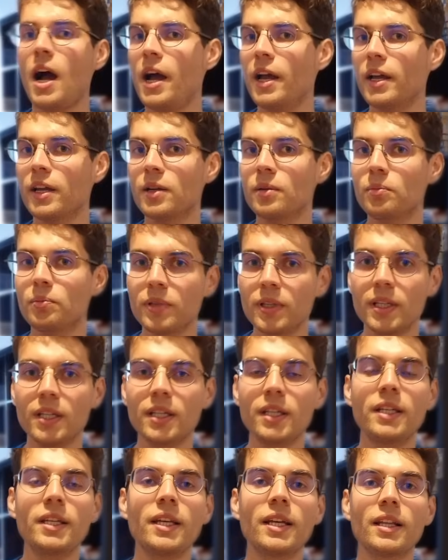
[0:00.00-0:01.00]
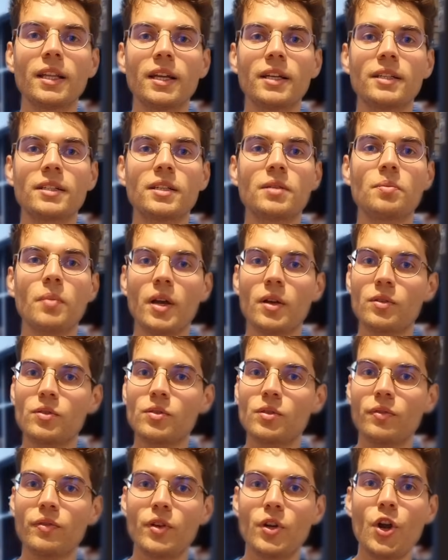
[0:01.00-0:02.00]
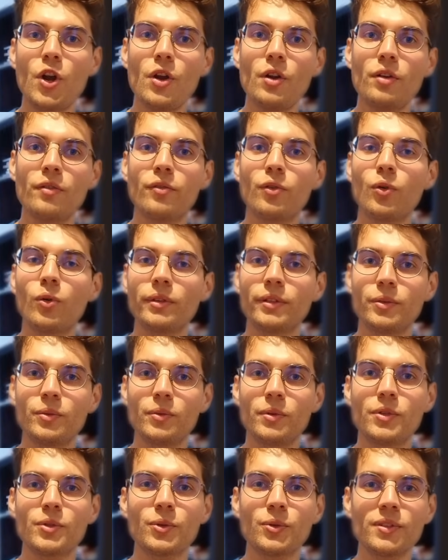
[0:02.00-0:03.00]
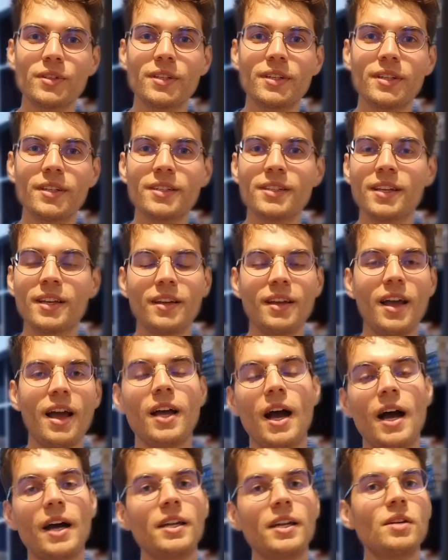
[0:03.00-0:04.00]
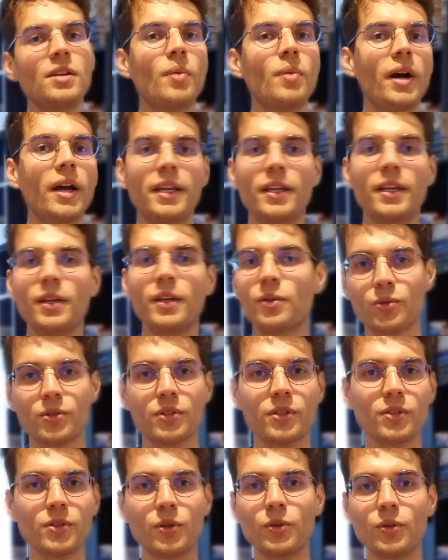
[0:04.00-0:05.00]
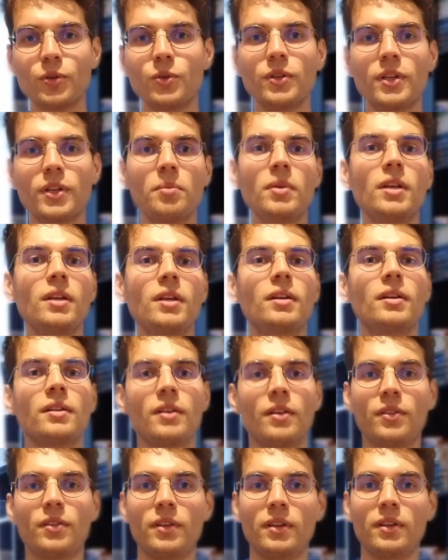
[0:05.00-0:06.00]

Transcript: I completely neglected Microsoft Learn for all the resources. I didn't buy any courses on Udemy, nothing.